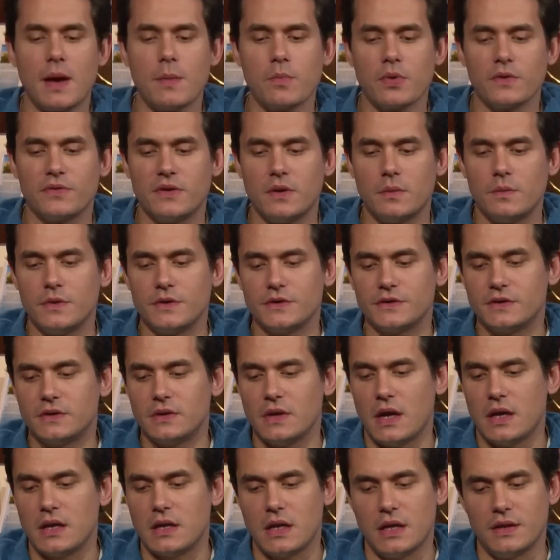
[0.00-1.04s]
remember them is,
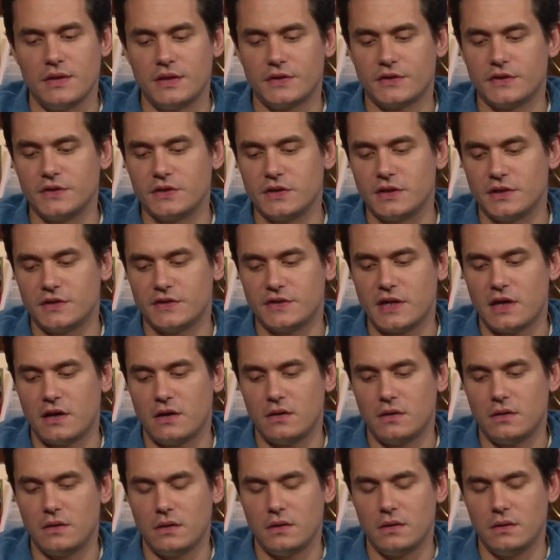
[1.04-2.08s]
and this is going to
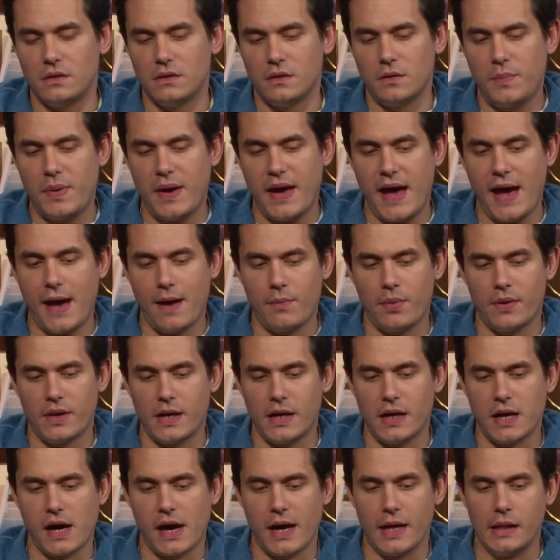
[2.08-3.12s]
sound a little pat,
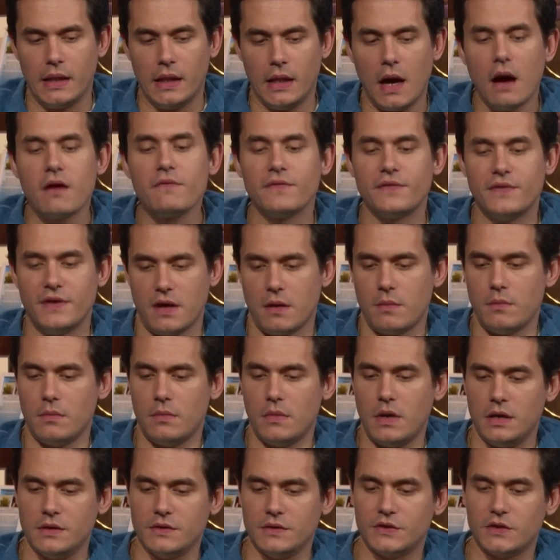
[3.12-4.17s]
but I love
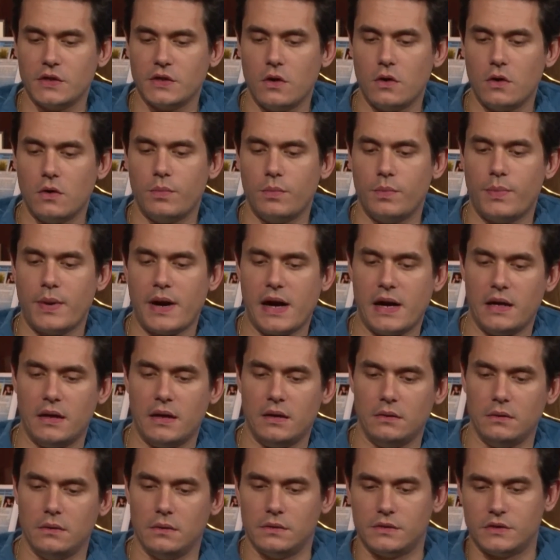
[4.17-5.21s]
them. And so
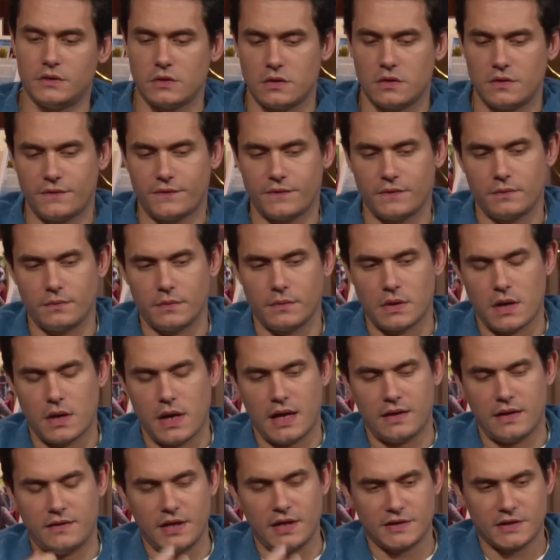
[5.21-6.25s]
by sort of
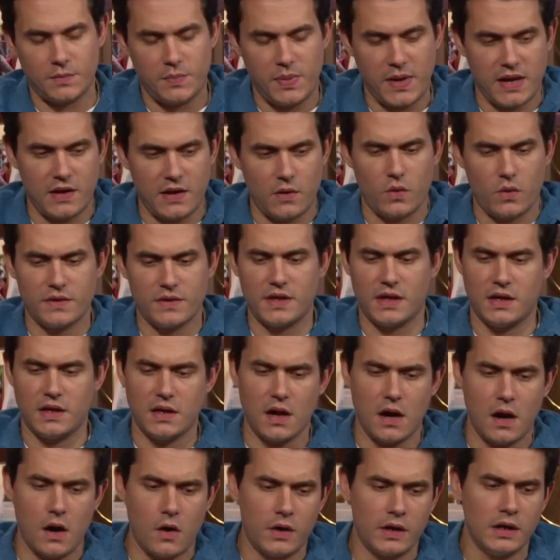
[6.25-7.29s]
anticipating where they
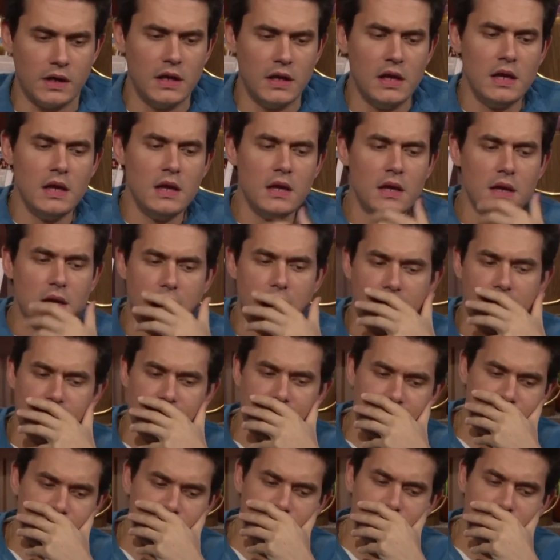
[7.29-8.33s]
go, and
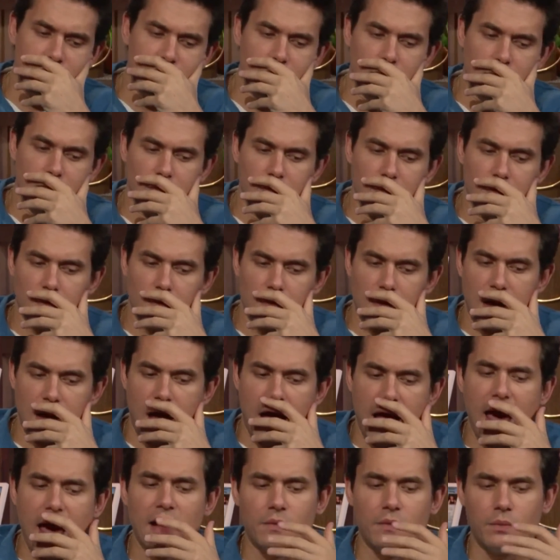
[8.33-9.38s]
I
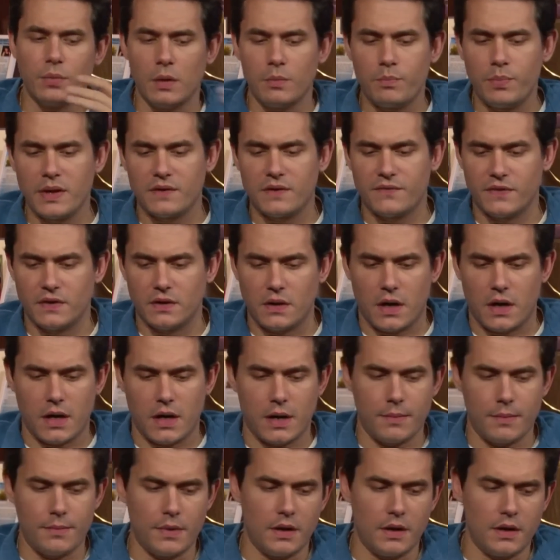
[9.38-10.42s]
had a bit of
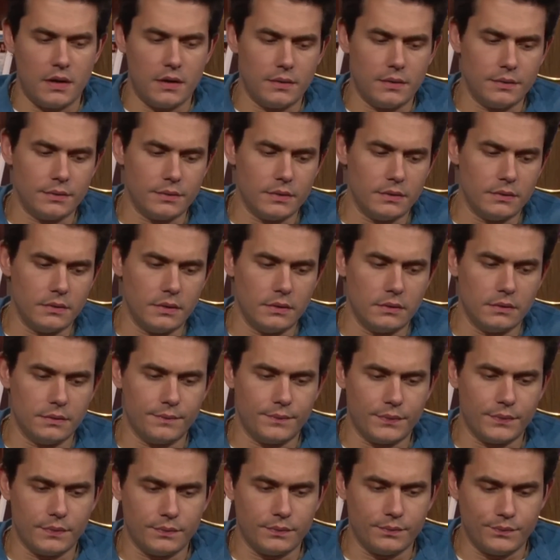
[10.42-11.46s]
a
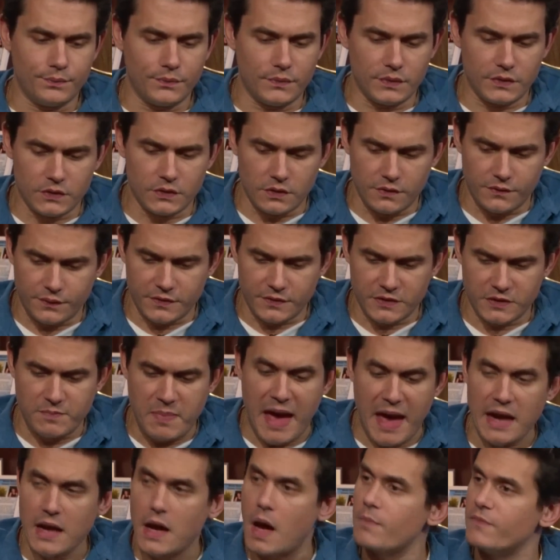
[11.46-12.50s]
sort of
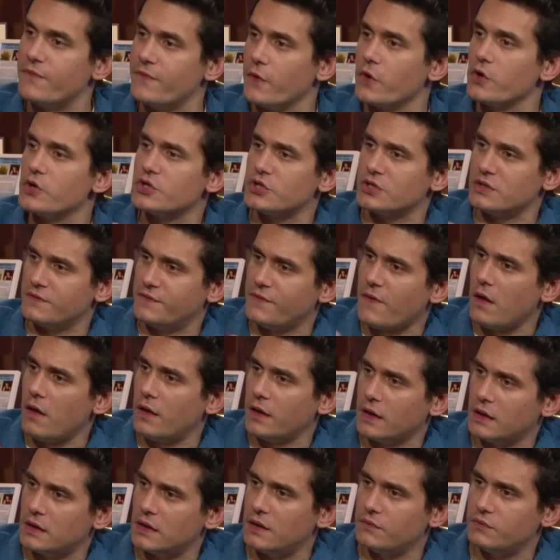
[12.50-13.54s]
sped up version of
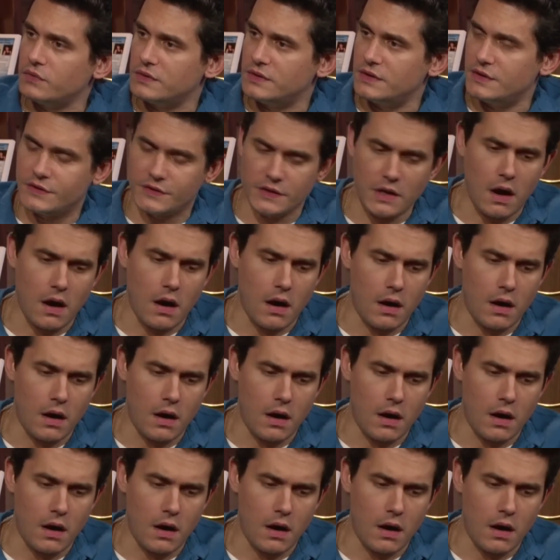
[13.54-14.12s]
falling in love with these